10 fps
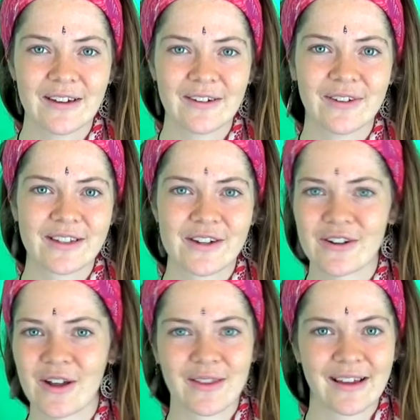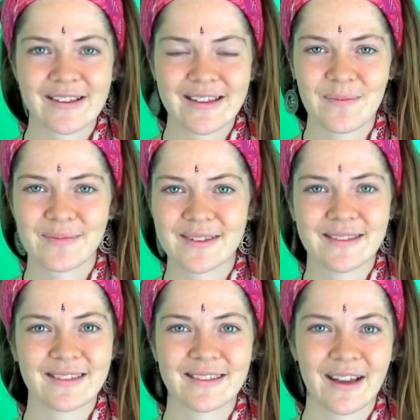which are not
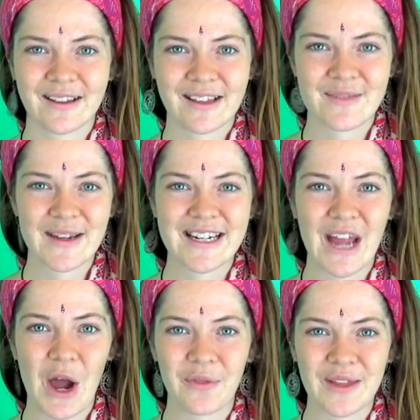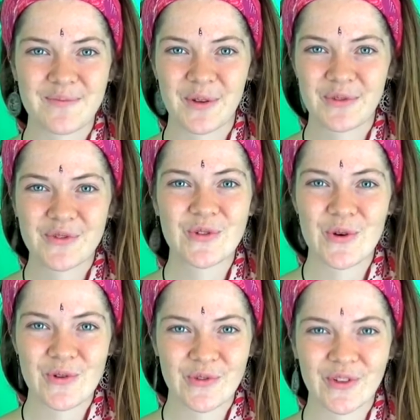especially healthy, but
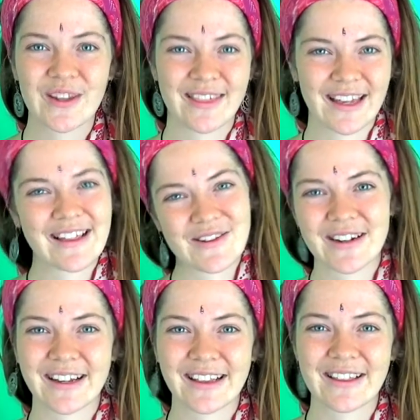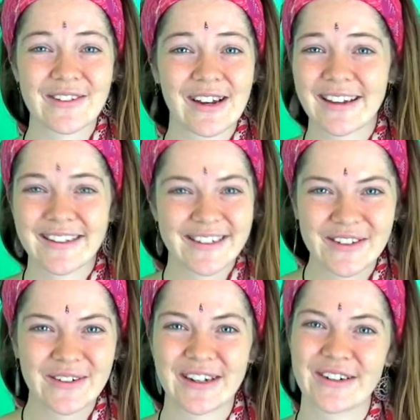full of the things you're addicted to, like
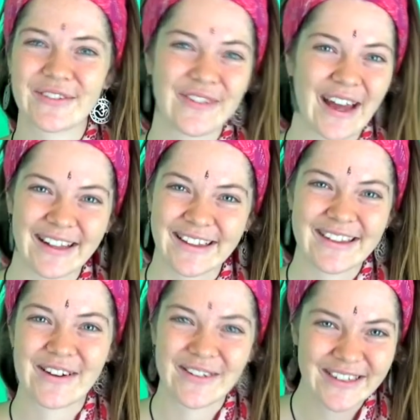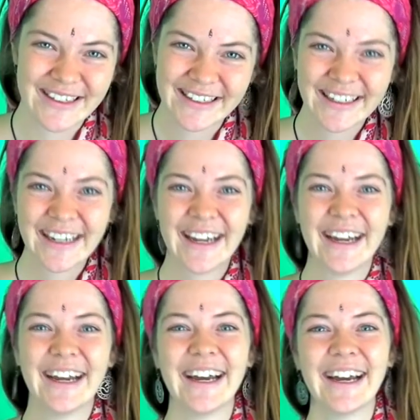sugar, fat, salt.
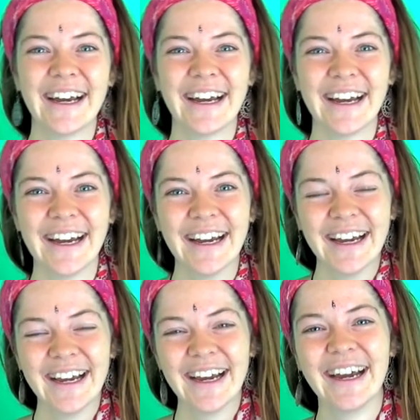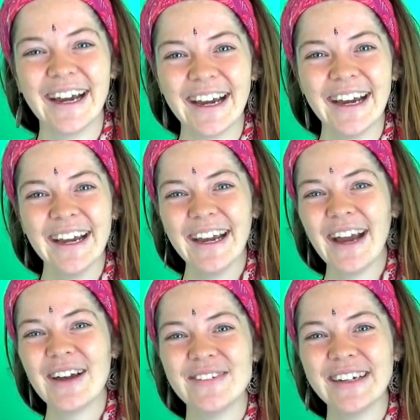
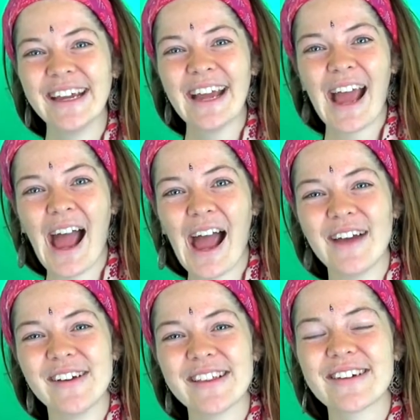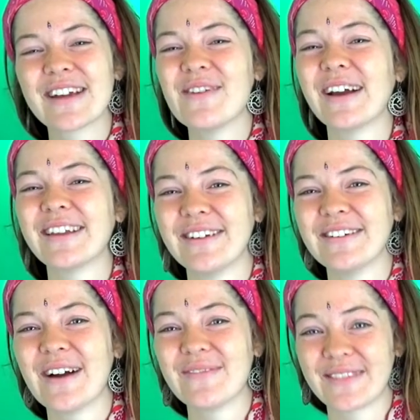I mean, I'm not talking about
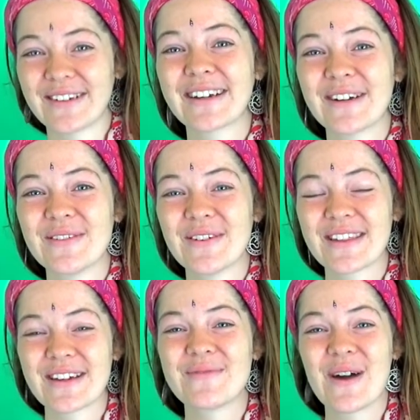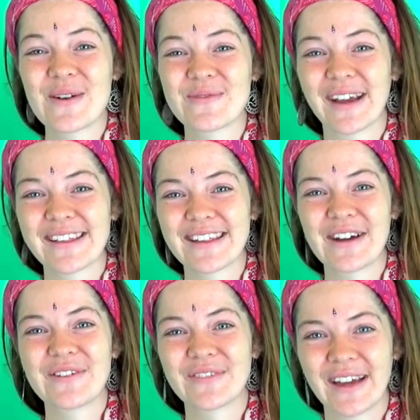you, I'm talking also about
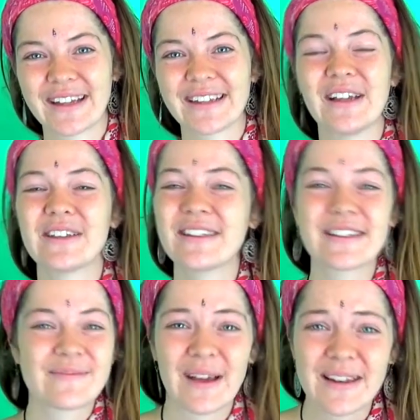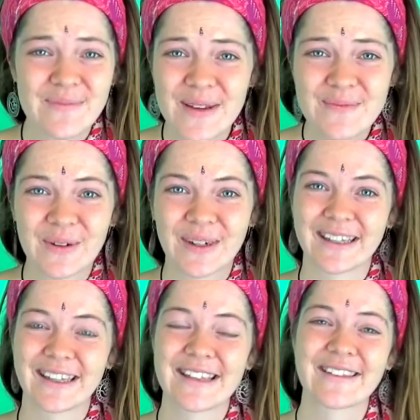myself, and just many people
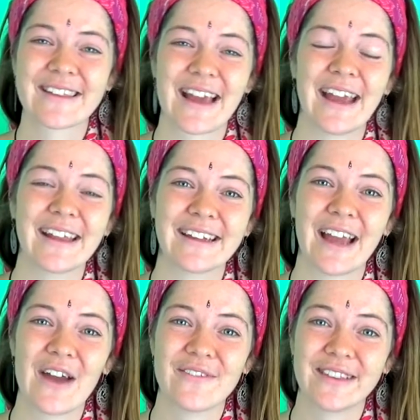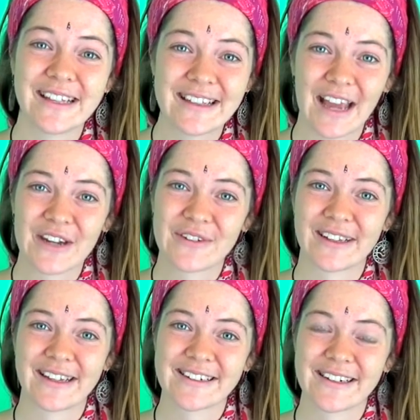in this society have these kind of
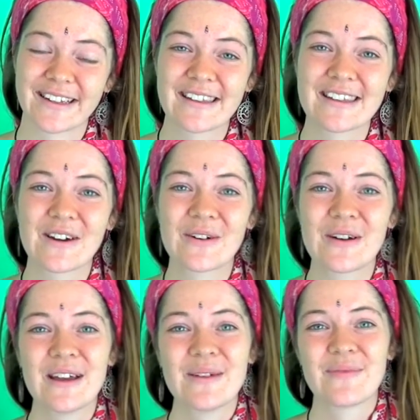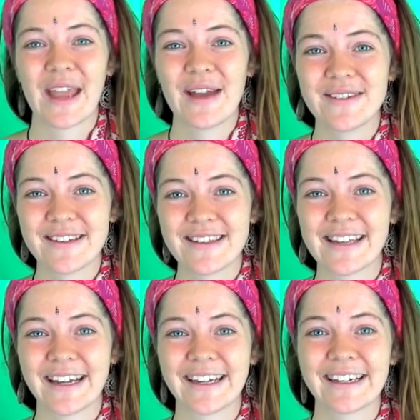addictions. So I'm just
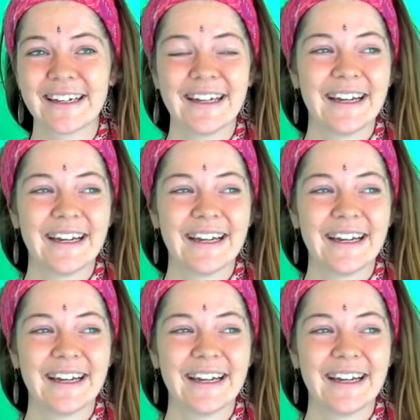saying,